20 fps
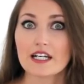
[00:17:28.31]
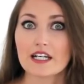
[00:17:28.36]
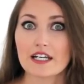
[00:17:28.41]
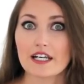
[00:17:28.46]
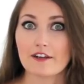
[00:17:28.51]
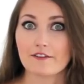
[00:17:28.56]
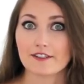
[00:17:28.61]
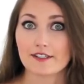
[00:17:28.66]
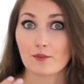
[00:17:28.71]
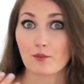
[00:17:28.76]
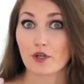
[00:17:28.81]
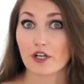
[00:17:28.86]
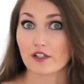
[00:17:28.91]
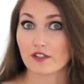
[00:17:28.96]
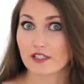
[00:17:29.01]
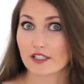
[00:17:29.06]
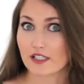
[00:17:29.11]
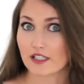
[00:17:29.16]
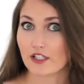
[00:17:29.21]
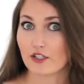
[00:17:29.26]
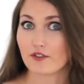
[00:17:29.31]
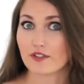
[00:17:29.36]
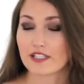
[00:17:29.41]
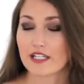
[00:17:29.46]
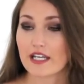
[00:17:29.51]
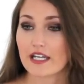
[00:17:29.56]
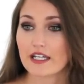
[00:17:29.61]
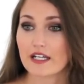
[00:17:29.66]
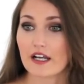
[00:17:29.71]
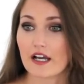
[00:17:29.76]
if someone else is
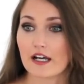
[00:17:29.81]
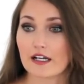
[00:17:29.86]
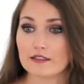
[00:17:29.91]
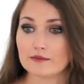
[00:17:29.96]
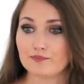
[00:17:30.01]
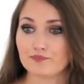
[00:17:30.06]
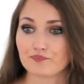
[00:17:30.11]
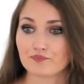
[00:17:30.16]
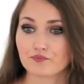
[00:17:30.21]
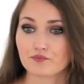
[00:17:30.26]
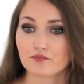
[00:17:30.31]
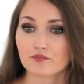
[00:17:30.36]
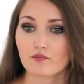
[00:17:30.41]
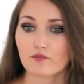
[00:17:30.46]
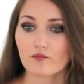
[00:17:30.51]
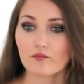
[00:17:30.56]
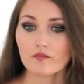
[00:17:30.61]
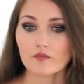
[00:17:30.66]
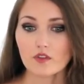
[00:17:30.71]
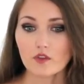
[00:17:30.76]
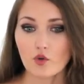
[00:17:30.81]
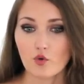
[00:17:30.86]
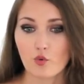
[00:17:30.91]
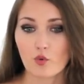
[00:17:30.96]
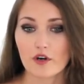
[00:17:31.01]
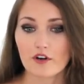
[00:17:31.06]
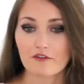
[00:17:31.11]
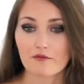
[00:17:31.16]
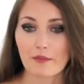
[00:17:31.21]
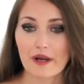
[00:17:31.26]
using it,
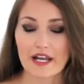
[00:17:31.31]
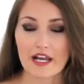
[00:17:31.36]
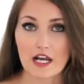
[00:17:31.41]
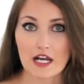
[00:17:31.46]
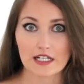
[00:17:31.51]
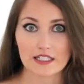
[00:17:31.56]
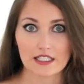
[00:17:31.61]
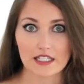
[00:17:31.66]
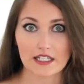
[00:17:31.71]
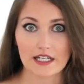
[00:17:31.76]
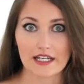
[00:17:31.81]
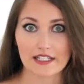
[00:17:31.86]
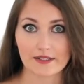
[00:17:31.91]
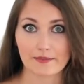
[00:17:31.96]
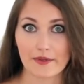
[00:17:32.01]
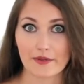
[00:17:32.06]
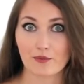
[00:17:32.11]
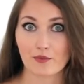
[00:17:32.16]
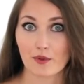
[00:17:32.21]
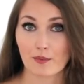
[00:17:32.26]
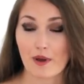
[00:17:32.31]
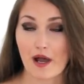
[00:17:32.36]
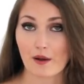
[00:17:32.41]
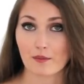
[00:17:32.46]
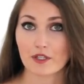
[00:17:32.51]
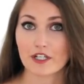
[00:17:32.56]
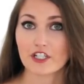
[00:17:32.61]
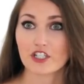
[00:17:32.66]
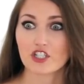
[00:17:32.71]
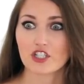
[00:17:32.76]
or if my content has been
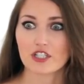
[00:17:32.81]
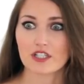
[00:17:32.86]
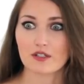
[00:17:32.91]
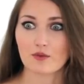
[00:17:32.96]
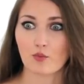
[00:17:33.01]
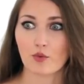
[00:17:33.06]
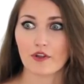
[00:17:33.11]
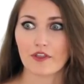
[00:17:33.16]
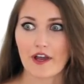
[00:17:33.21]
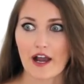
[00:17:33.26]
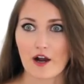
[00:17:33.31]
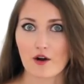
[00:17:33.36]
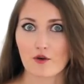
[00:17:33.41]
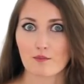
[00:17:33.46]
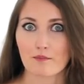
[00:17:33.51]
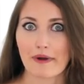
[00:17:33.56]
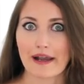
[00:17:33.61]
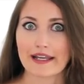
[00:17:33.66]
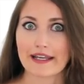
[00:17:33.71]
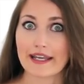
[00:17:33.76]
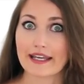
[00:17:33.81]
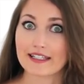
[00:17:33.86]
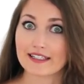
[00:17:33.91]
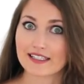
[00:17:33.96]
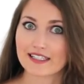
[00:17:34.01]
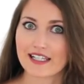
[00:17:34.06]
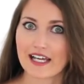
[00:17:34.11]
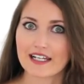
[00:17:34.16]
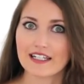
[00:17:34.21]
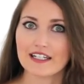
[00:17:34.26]
republished without my
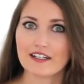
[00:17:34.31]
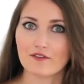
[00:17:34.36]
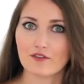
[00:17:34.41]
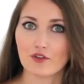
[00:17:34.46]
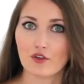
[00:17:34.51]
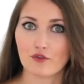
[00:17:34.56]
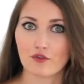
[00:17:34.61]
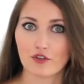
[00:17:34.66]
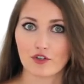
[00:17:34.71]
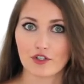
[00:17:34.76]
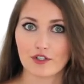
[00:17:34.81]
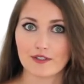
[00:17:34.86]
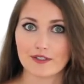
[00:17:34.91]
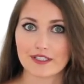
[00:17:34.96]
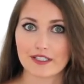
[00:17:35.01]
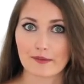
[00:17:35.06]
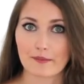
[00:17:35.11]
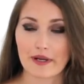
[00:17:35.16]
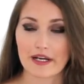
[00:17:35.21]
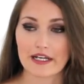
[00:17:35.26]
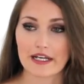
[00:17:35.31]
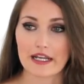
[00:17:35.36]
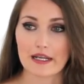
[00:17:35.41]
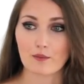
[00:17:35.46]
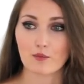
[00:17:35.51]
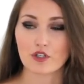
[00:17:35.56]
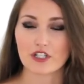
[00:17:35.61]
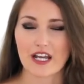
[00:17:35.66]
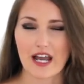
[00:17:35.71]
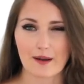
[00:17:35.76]
consent, even though they're using my
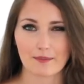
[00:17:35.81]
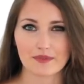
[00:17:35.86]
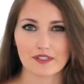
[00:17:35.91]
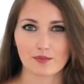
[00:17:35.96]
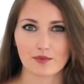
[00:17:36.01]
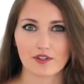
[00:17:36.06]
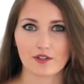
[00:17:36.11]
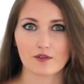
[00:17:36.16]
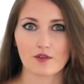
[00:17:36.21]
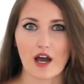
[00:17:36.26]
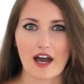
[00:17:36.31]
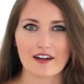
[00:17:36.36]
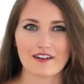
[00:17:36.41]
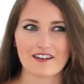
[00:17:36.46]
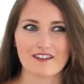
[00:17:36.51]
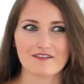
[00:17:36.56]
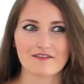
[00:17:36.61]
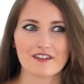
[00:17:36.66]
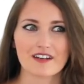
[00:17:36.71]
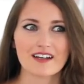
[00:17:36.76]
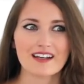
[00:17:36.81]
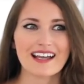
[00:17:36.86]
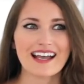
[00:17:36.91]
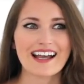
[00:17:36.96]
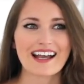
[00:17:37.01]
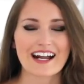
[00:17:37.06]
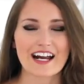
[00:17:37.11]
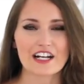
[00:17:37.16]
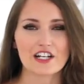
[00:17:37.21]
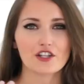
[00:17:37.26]
name, which happens with a lot of
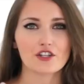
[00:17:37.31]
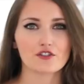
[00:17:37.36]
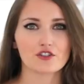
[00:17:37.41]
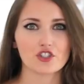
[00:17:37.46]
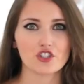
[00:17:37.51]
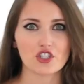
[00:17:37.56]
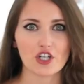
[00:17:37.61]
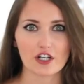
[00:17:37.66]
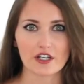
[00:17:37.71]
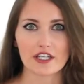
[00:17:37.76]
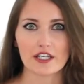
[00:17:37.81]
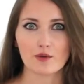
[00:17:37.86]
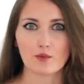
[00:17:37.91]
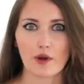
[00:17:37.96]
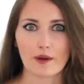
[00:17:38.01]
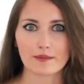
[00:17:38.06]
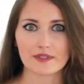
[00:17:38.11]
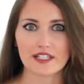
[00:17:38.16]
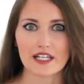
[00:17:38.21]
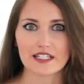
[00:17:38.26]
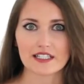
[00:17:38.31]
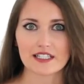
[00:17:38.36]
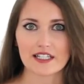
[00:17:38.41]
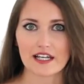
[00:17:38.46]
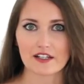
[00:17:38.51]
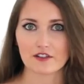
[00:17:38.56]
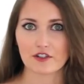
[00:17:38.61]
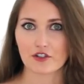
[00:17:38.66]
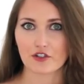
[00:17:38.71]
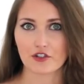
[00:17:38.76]
kind of those junky websites
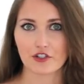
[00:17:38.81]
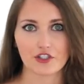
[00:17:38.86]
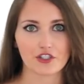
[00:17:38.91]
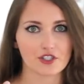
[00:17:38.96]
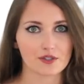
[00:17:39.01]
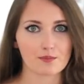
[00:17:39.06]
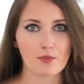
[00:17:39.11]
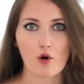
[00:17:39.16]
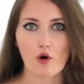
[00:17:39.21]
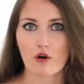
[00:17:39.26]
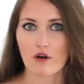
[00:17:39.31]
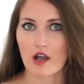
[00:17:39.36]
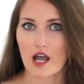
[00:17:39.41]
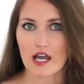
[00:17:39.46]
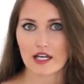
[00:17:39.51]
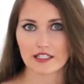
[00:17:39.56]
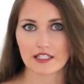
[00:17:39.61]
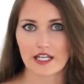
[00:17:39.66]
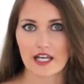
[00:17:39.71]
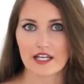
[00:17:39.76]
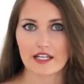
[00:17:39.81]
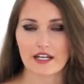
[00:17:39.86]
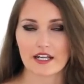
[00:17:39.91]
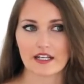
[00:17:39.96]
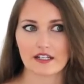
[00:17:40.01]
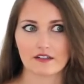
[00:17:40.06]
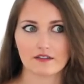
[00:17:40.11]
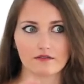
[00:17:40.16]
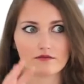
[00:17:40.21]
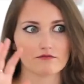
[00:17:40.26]
that literally just pull content
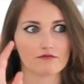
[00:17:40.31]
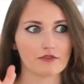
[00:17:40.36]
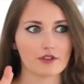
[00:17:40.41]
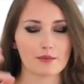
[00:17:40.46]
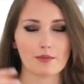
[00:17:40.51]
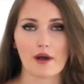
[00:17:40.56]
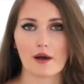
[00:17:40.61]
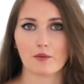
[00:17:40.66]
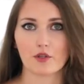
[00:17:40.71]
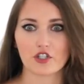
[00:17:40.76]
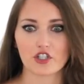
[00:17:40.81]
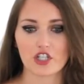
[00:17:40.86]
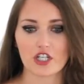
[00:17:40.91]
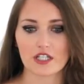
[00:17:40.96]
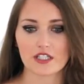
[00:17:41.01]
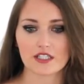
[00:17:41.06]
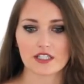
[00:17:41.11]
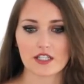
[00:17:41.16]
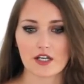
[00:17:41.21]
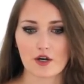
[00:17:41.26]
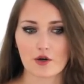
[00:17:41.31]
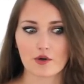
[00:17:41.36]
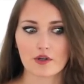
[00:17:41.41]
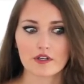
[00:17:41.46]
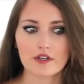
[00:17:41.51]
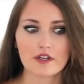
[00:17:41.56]
and republish it. So